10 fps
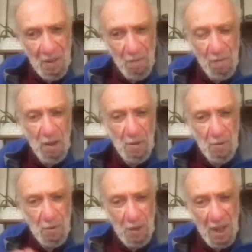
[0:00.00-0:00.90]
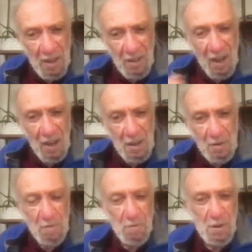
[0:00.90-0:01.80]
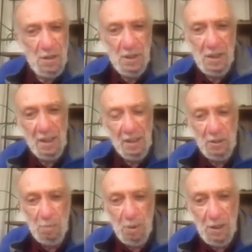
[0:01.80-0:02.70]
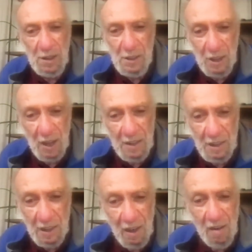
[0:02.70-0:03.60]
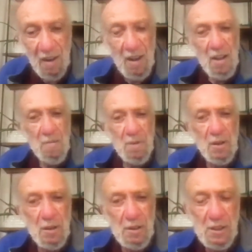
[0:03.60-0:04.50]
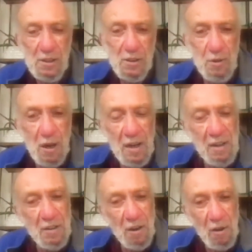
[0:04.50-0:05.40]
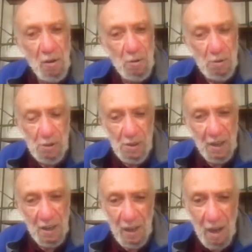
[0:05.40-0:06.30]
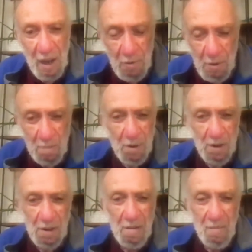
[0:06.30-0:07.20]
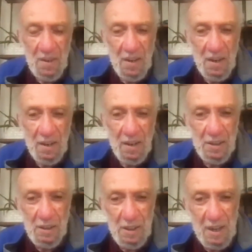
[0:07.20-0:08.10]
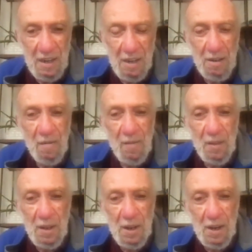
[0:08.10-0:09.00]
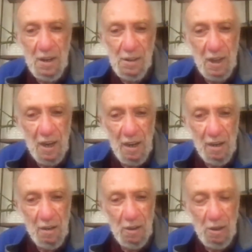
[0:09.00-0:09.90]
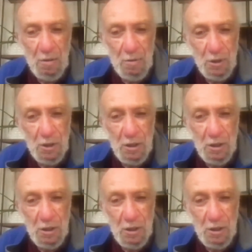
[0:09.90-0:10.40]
follow that kind of reasoning, it's politicizing it because it's trying to hold accountable a state that is a close